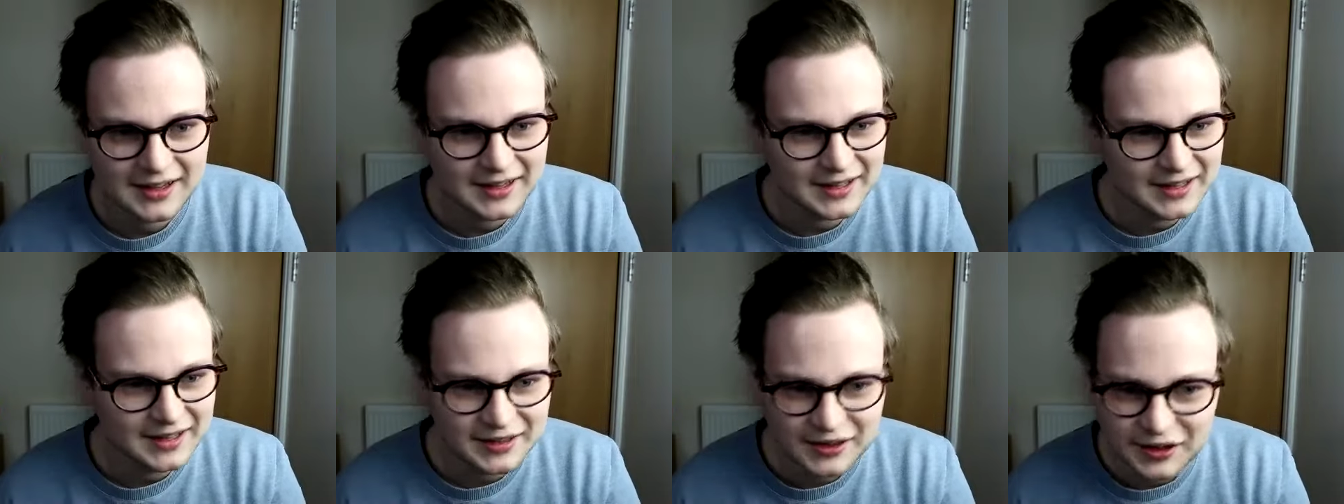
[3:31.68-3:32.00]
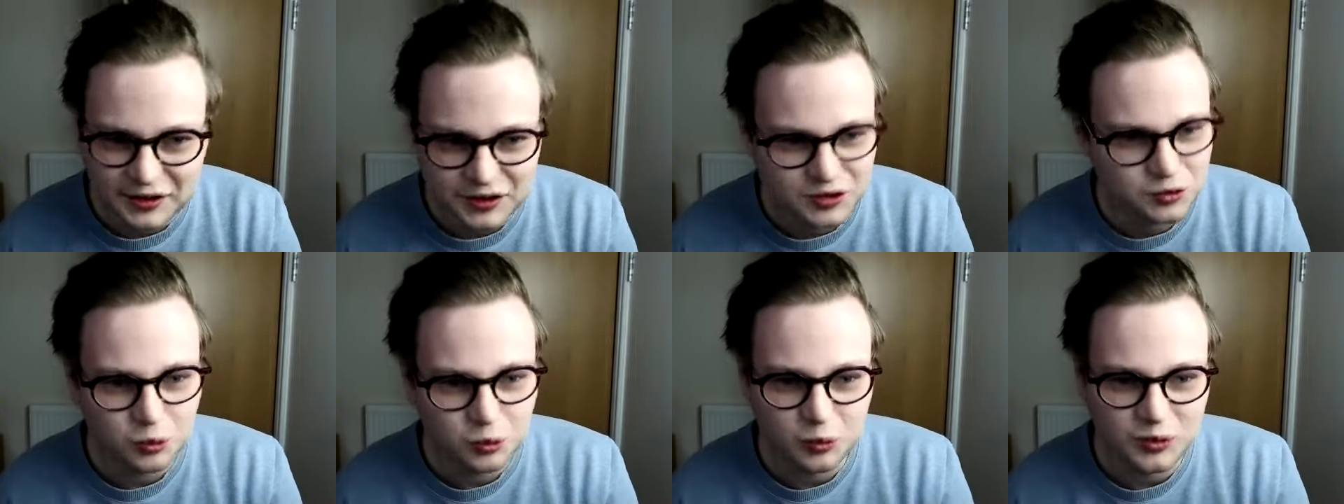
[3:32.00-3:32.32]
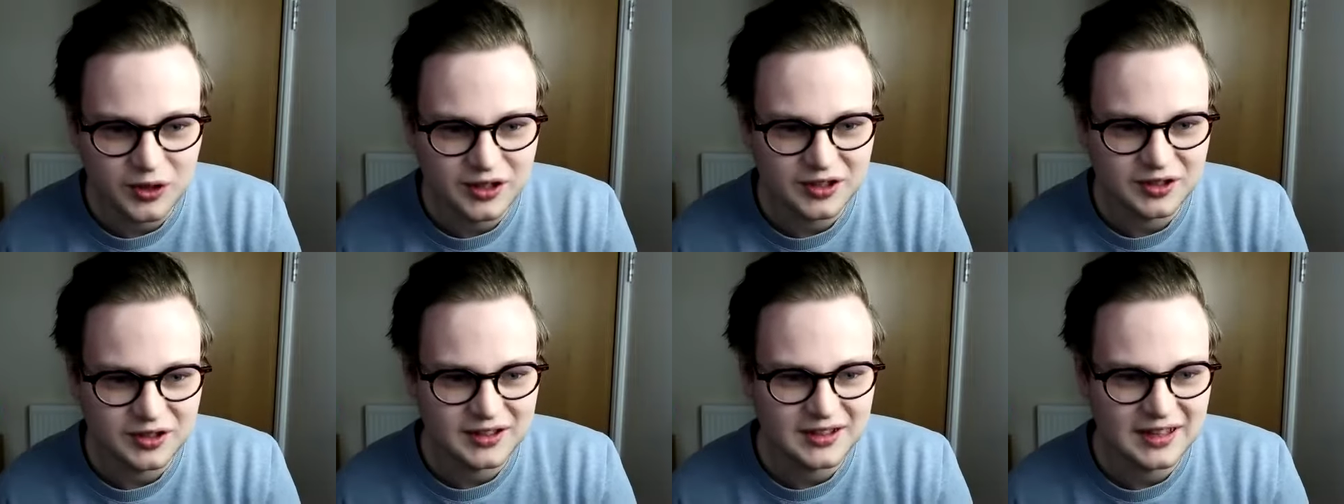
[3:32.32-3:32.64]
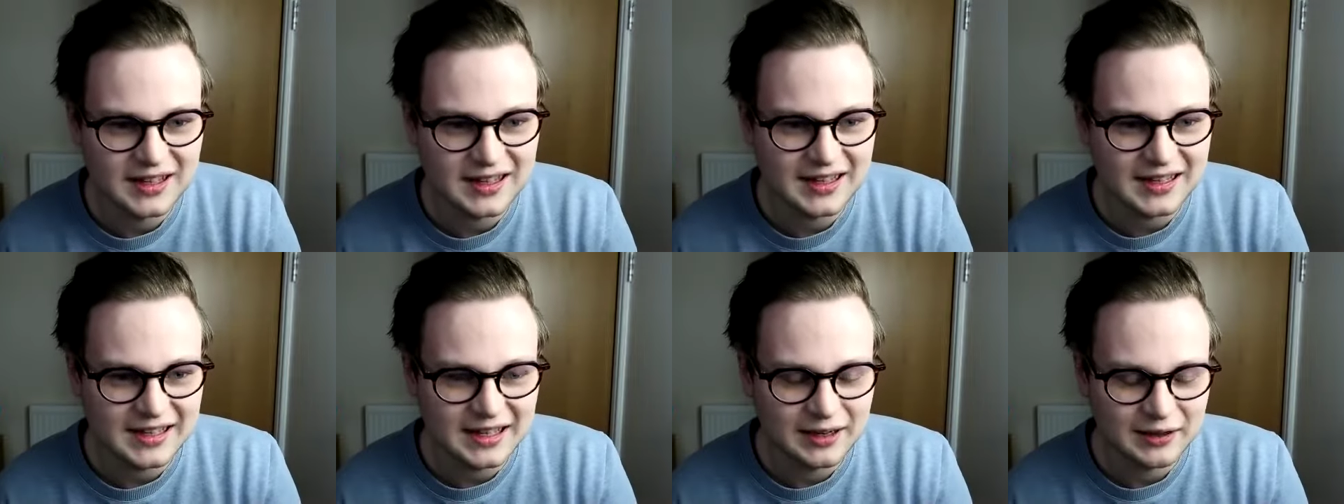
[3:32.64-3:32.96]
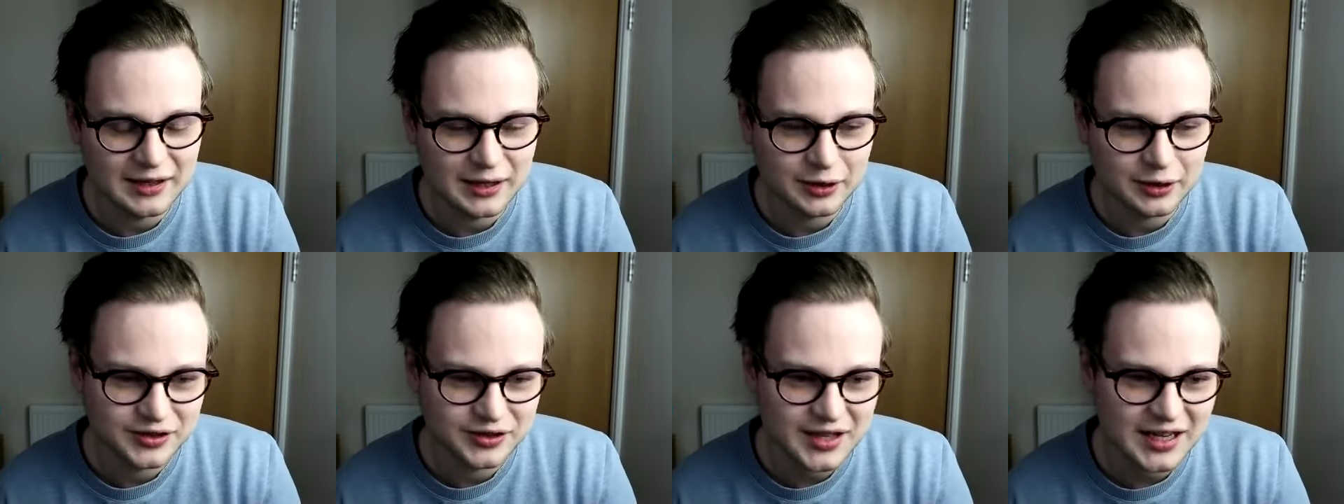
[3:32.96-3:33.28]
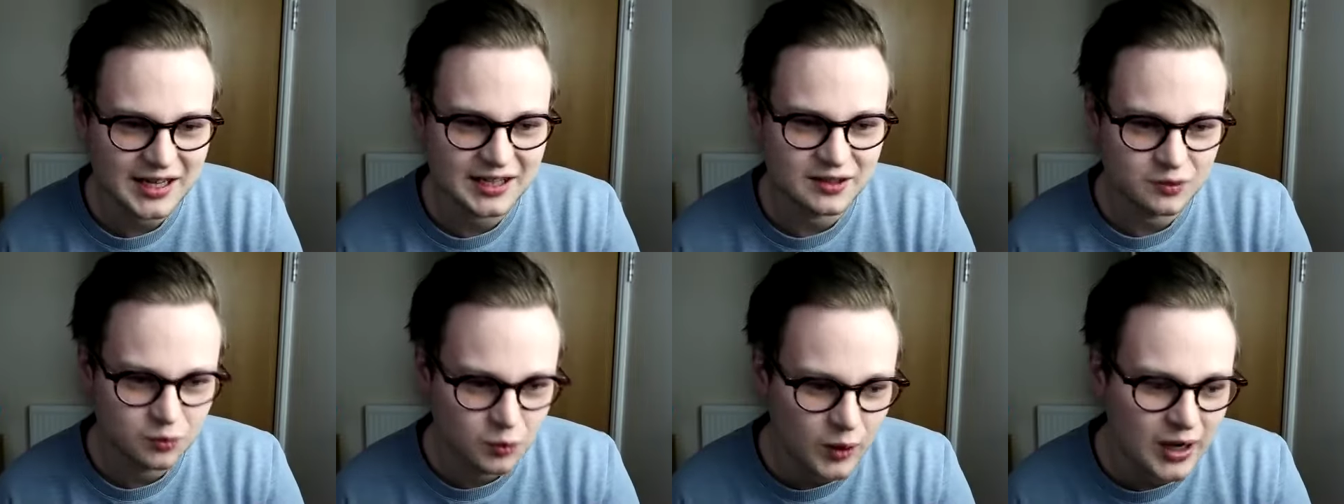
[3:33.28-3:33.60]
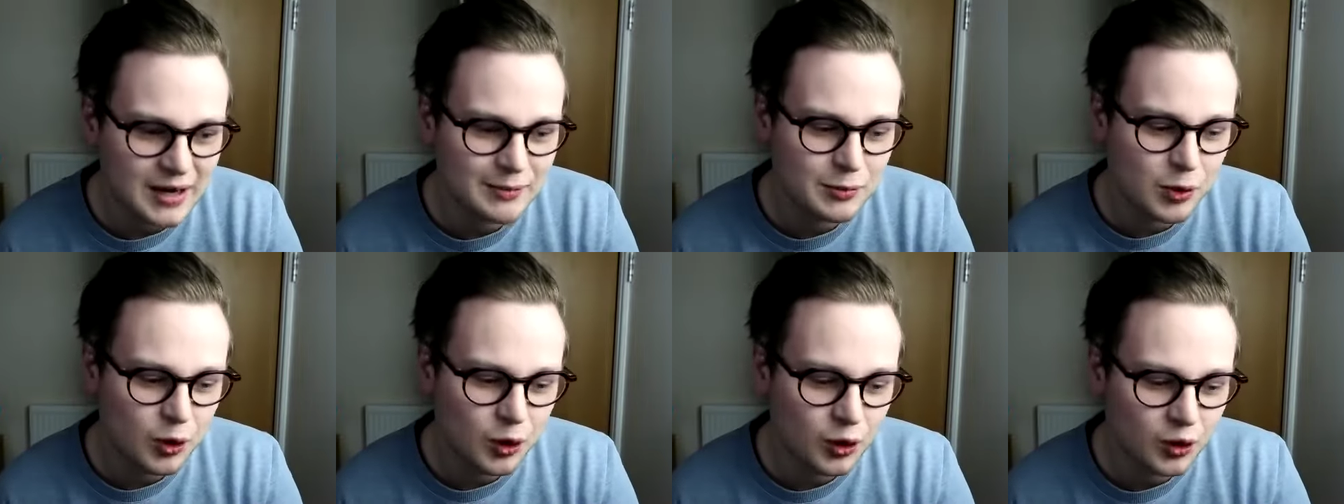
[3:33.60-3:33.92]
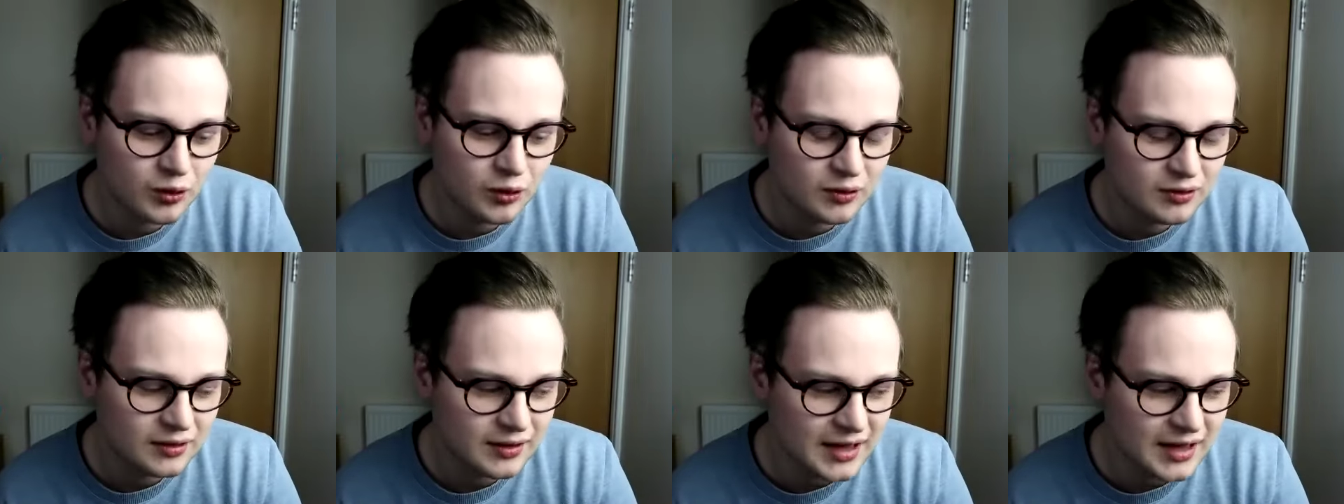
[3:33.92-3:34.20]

there's legal tech is way more